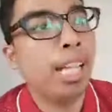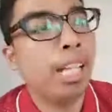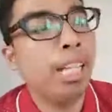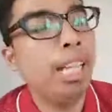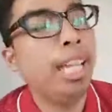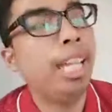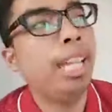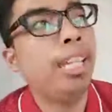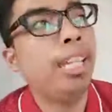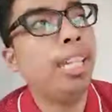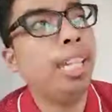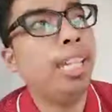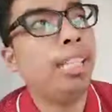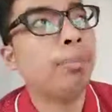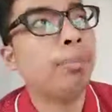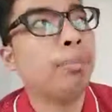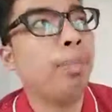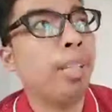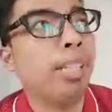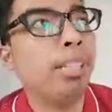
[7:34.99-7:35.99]
And
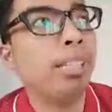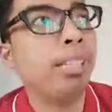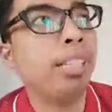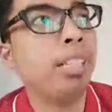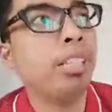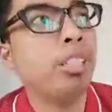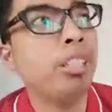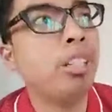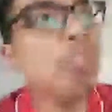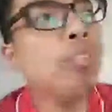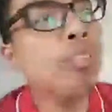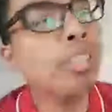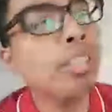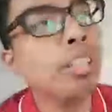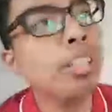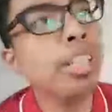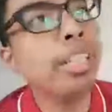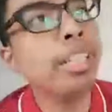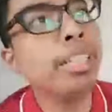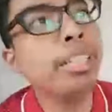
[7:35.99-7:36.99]
then
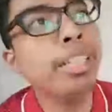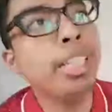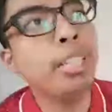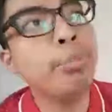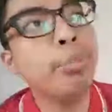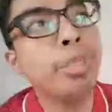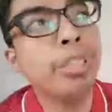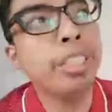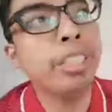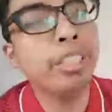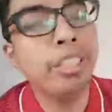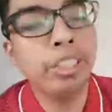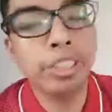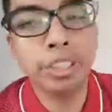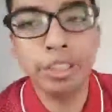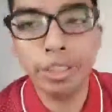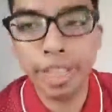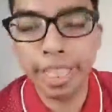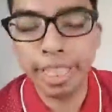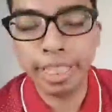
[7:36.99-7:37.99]
over in neighboring
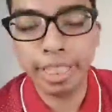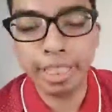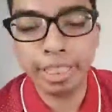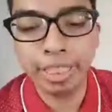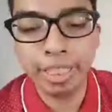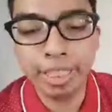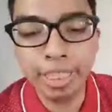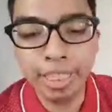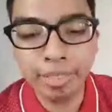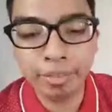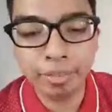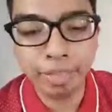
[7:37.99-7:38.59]
Ukraine,